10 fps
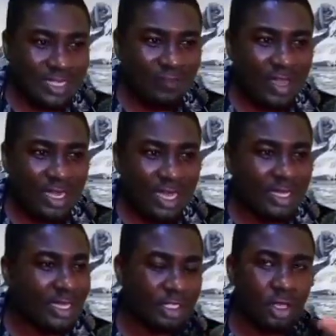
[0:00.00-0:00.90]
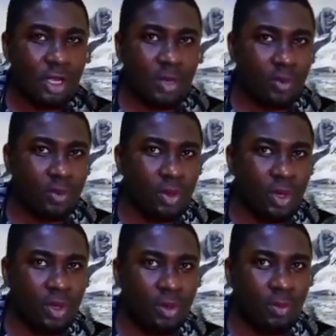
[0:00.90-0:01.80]
very early, it's curable.
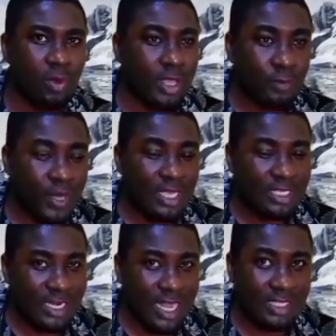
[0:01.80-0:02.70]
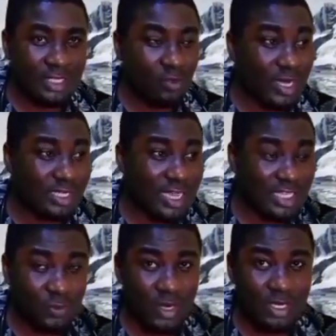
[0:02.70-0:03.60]
But when you pick it late, when it starts
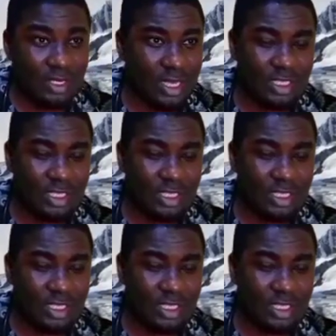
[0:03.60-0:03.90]
spreading, it's